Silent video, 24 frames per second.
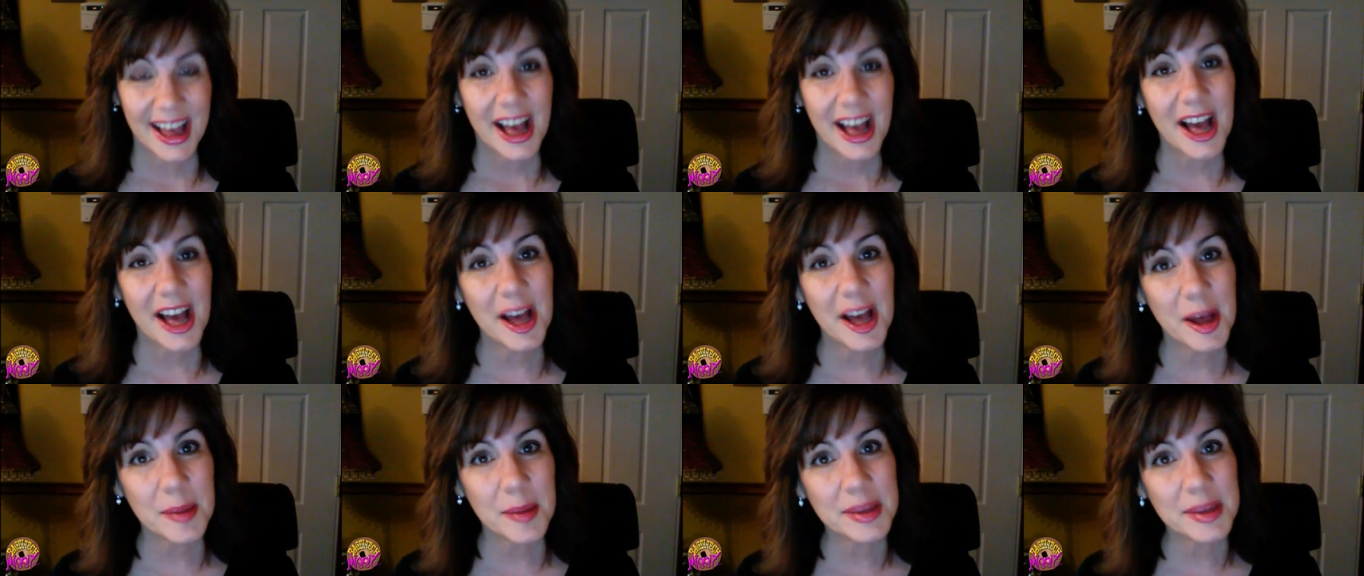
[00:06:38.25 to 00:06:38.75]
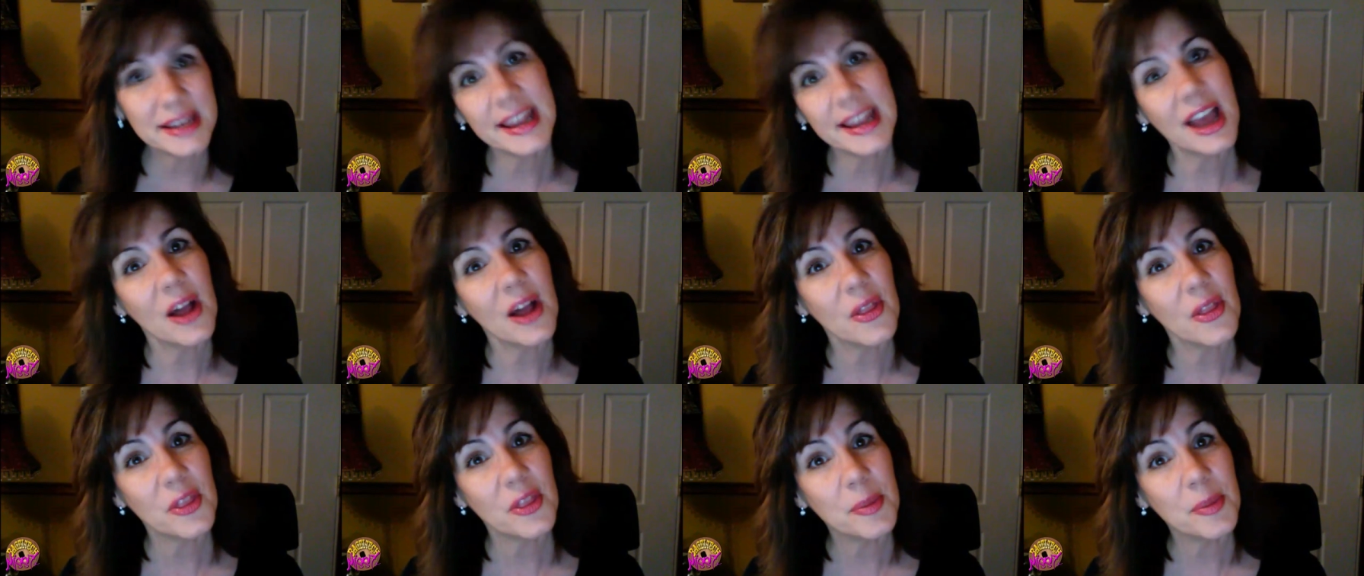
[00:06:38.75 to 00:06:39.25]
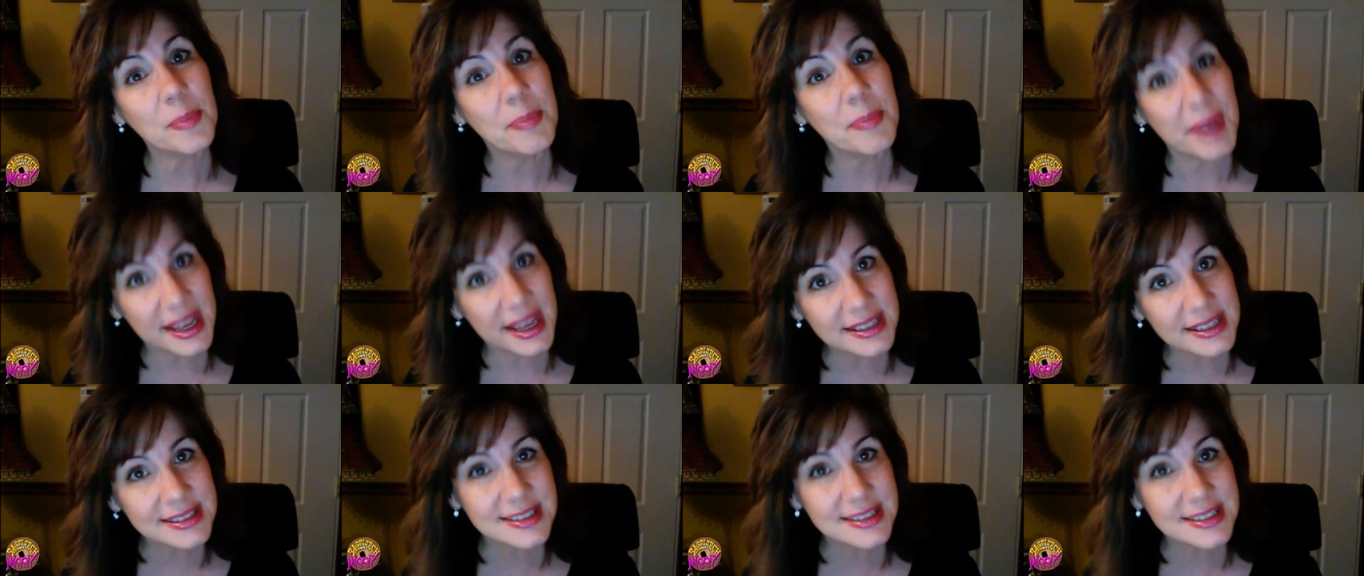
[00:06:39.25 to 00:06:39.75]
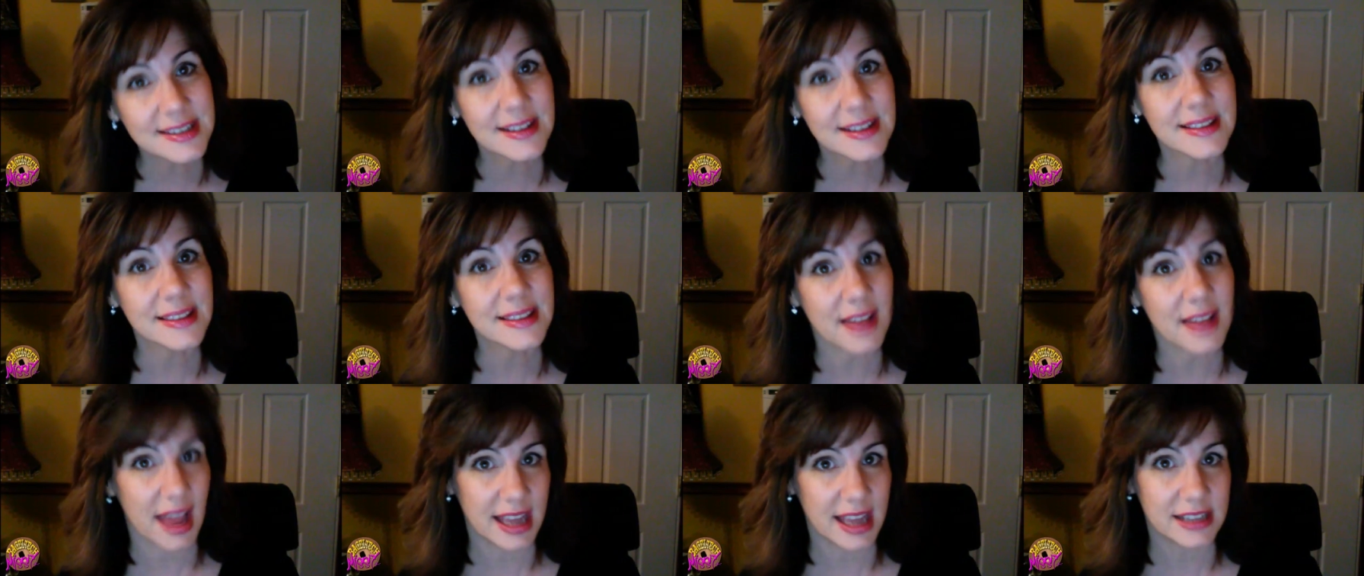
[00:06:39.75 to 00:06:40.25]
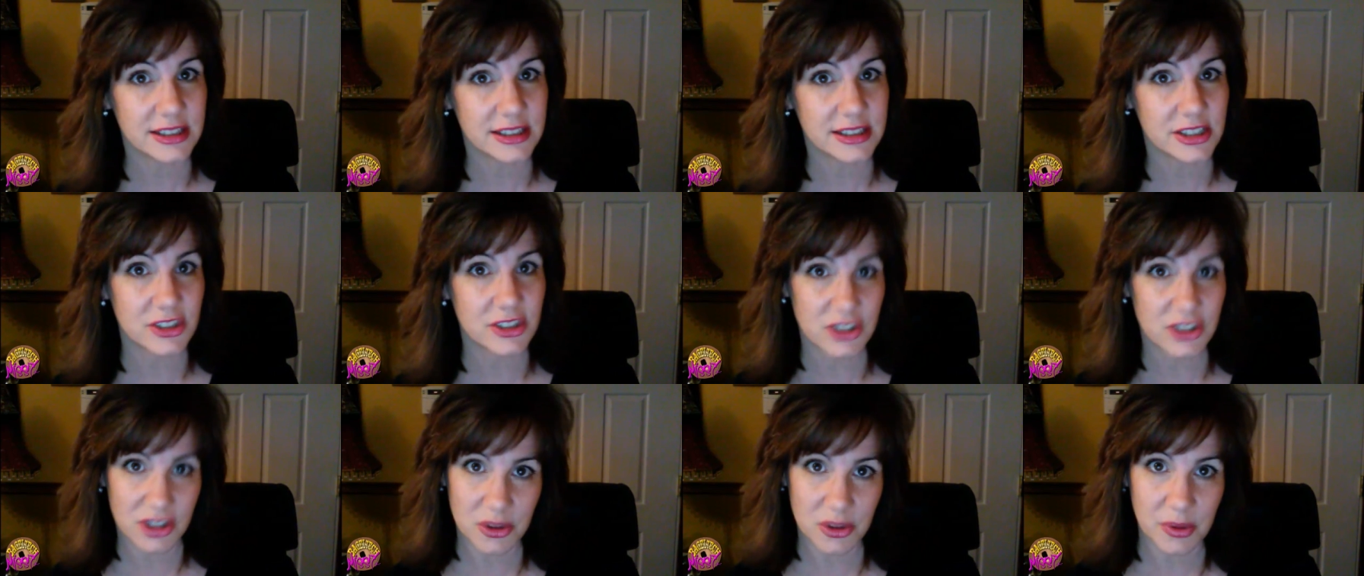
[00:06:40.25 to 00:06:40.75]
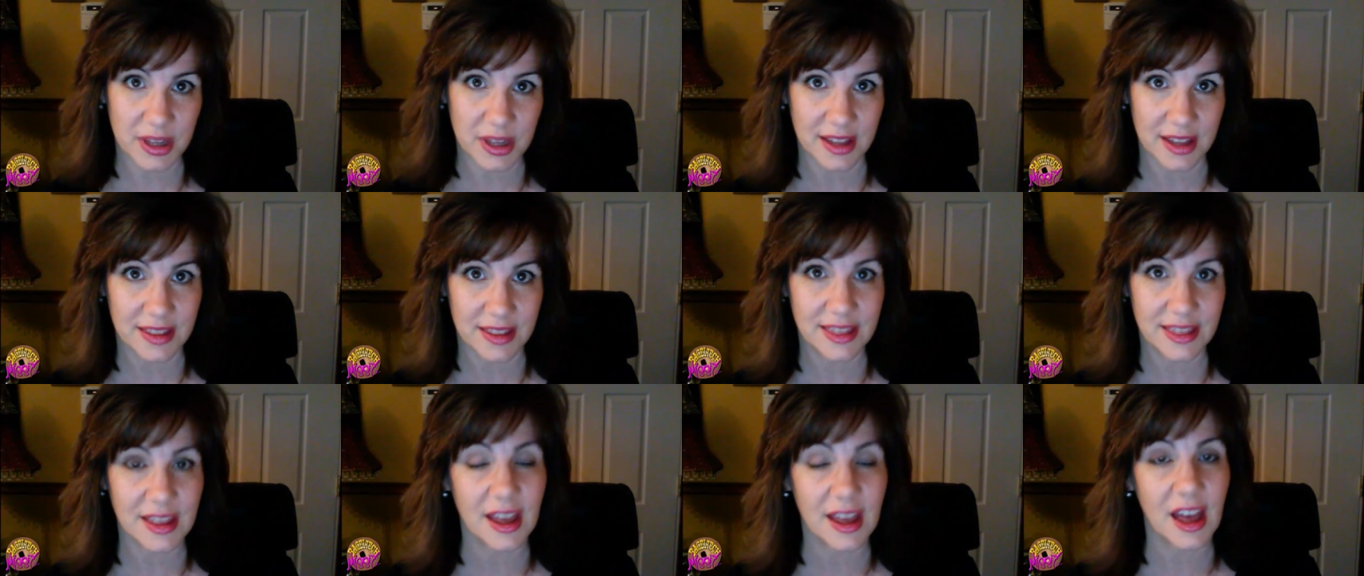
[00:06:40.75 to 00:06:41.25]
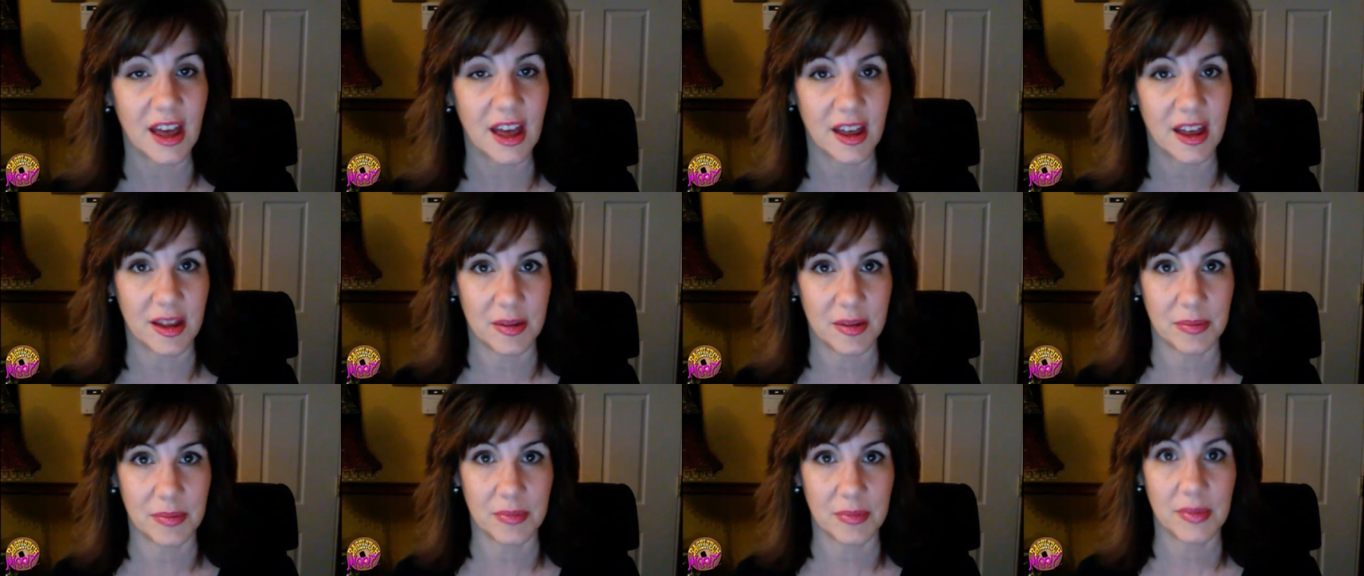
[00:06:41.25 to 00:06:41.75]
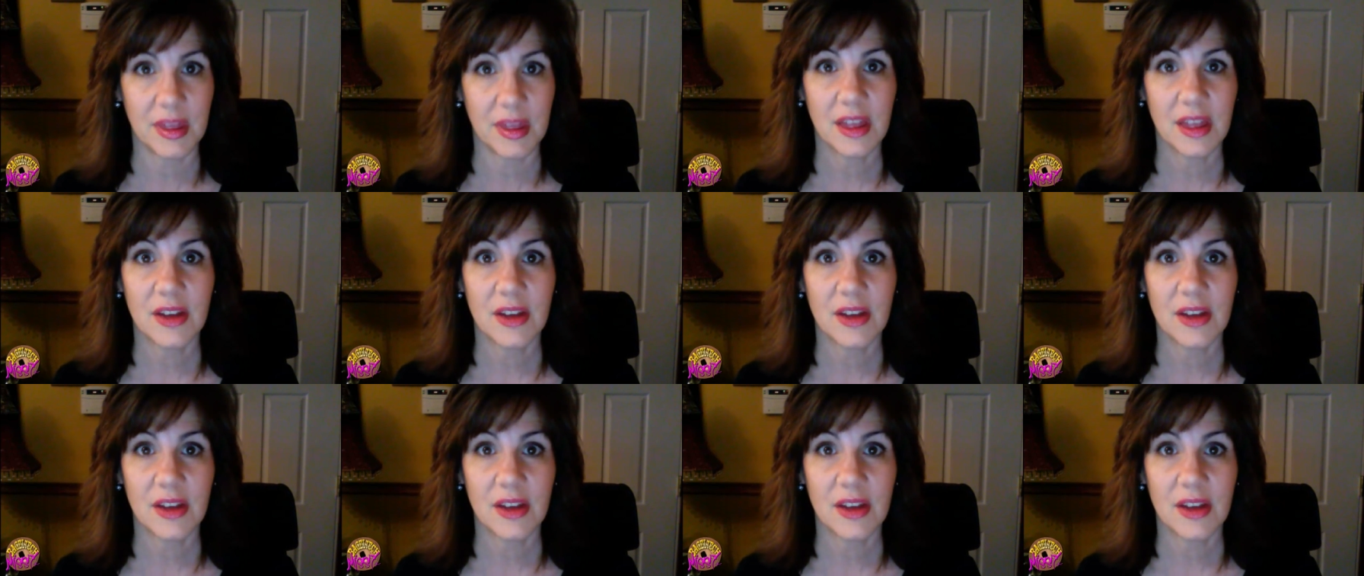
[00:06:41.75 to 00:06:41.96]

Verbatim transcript: Um, now, the best light to shoot with, um,